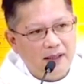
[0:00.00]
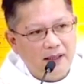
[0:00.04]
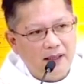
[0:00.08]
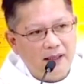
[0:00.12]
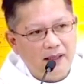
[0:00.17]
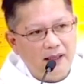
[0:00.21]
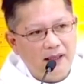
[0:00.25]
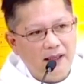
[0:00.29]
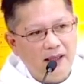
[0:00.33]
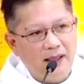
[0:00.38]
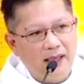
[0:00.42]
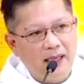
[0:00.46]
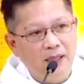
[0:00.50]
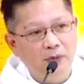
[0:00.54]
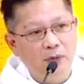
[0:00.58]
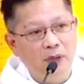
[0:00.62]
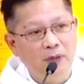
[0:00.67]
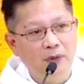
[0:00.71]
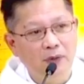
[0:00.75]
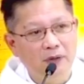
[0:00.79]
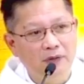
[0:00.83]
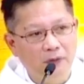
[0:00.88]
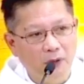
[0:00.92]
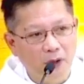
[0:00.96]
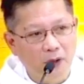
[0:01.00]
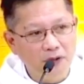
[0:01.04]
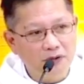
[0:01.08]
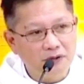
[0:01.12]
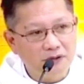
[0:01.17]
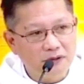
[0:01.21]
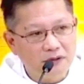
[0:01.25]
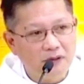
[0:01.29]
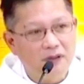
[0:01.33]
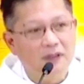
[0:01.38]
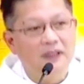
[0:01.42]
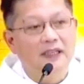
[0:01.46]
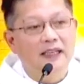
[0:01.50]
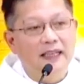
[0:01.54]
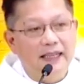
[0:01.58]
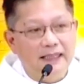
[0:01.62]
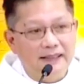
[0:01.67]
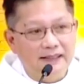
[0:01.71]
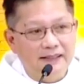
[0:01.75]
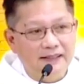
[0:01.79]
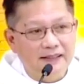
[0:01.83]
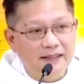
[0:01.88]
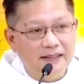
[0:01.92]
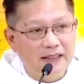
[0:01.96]
And when we vote, it's
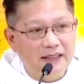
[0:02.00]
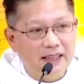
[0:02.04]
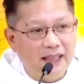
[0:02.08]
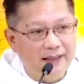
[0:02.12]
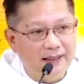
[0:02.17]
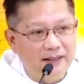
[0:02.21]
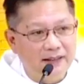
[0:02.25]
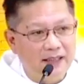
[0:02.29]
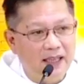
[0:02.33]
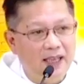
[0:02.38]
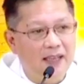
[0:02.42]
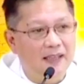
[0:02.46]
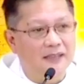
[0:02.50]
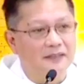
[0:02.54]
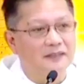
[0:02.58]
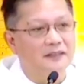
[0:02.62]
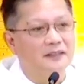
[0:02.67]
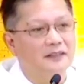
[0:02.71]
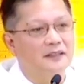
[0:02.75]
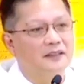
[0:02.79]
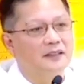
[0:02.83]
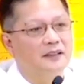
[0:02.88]
still like that.